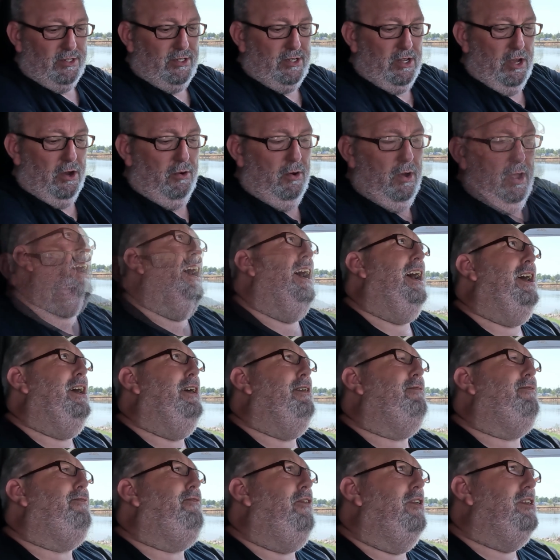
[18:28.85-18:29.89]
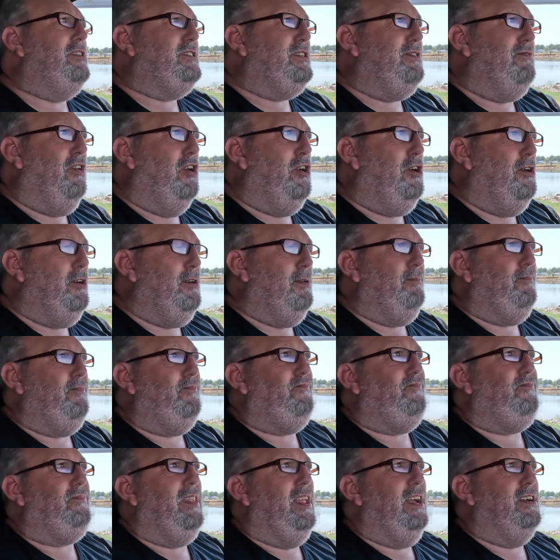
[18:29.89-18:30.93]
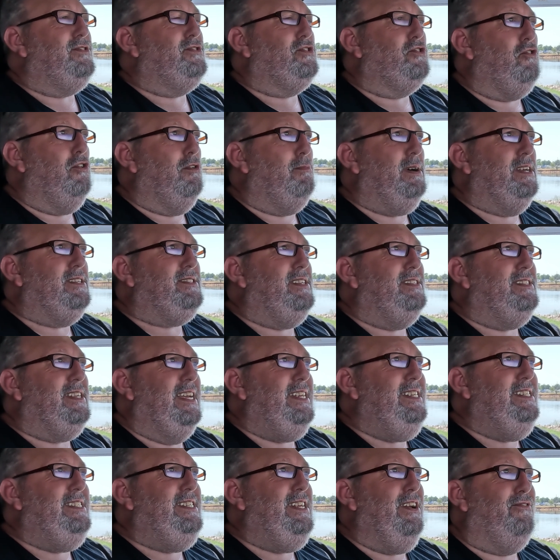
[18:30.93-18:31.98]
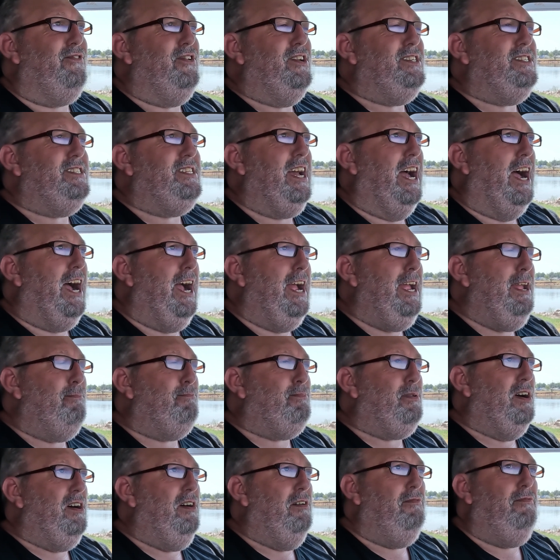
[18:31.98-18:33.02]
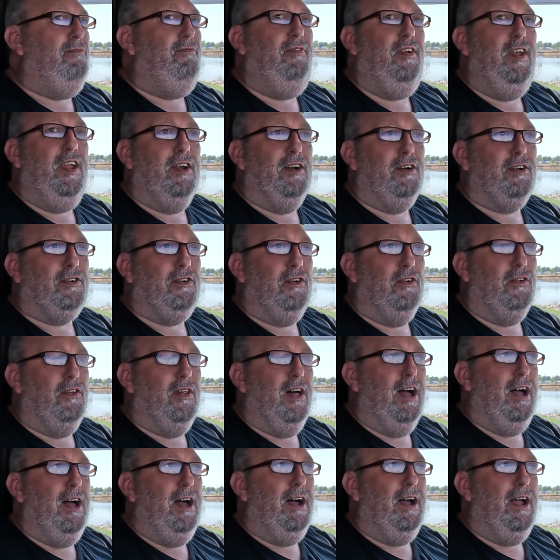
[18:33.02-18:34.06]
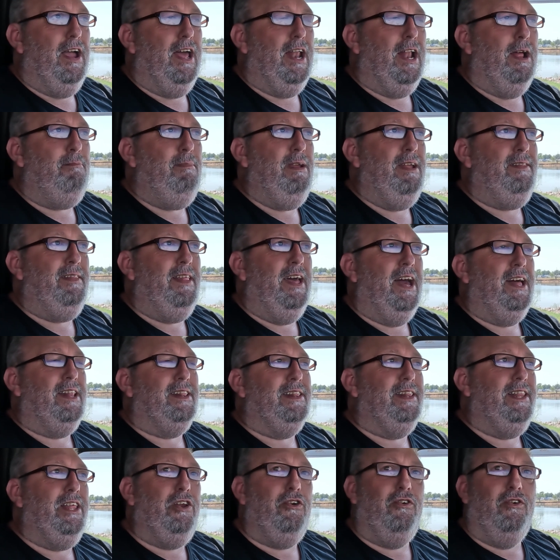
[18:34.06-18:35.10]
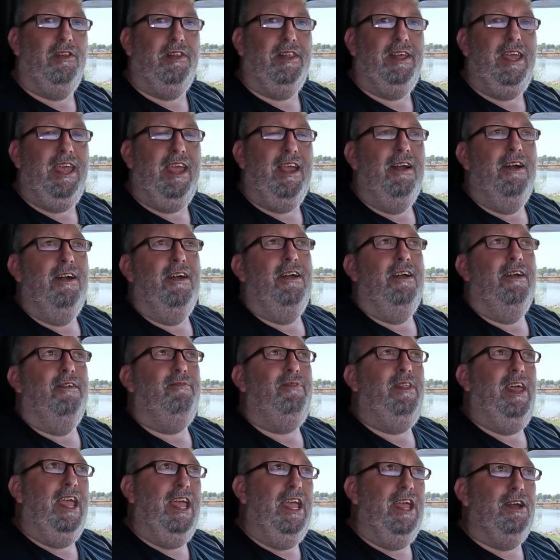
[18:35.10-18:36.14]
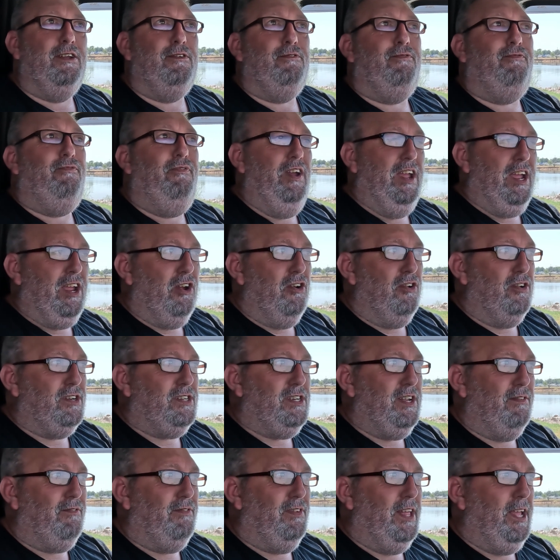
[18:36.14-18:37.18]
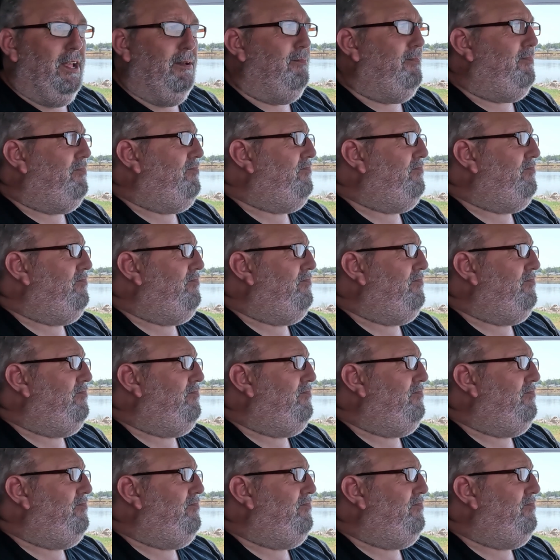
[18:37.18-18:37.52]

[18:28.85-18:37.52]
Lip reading: So, first of all, a school bus is a different type of vehicle. And I mean that literally and figuratively.